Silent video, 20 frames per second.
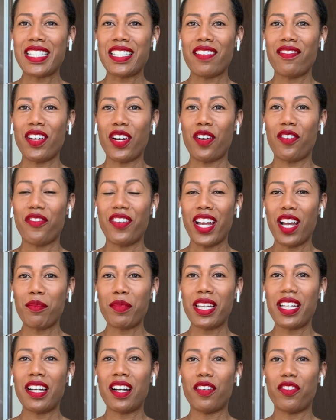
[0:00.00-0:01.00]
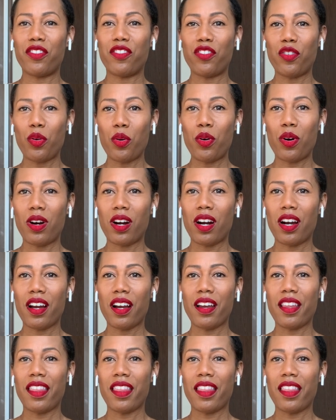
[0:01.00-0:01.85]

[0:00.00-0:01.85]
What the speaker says: they're a family of four